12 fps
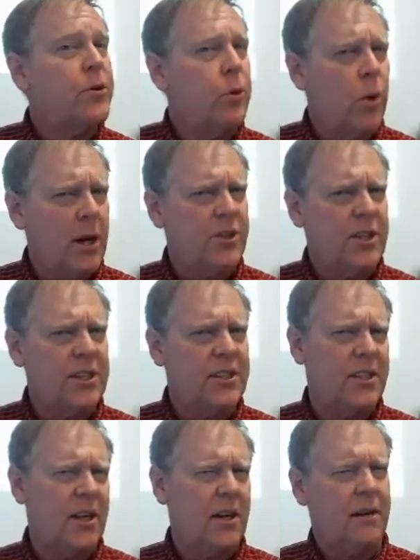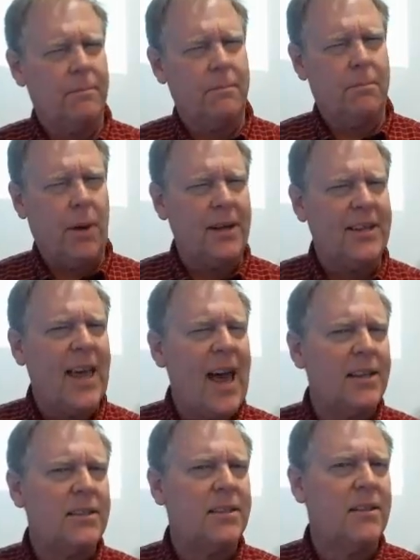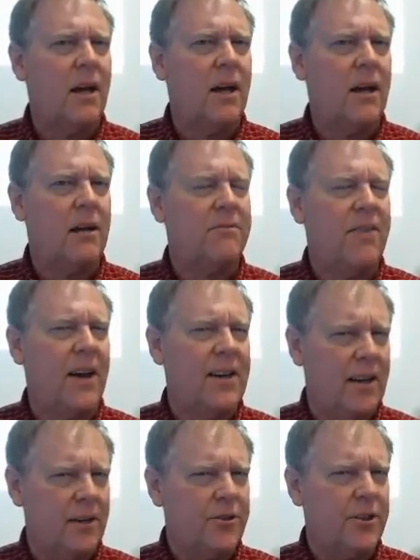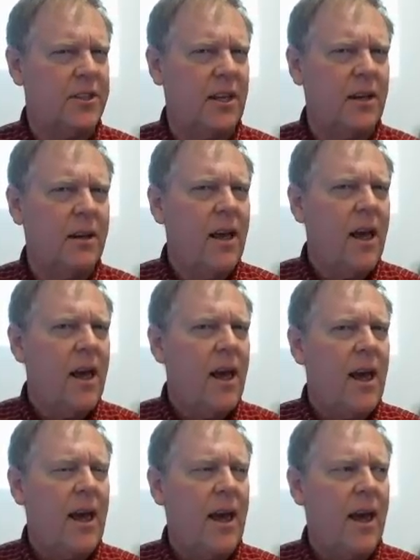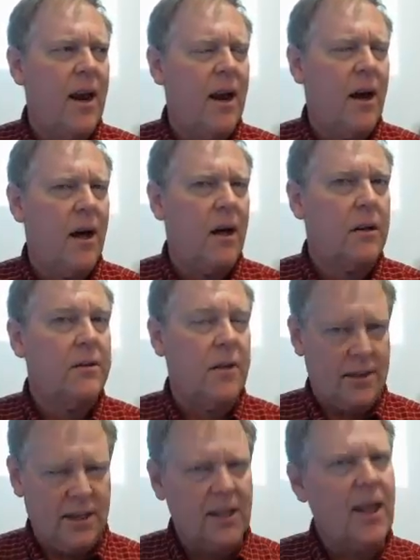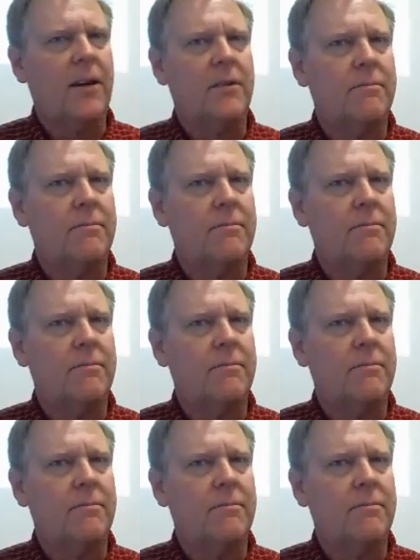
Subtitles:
who watch this podcast find it interesting, and I'll talk to you later.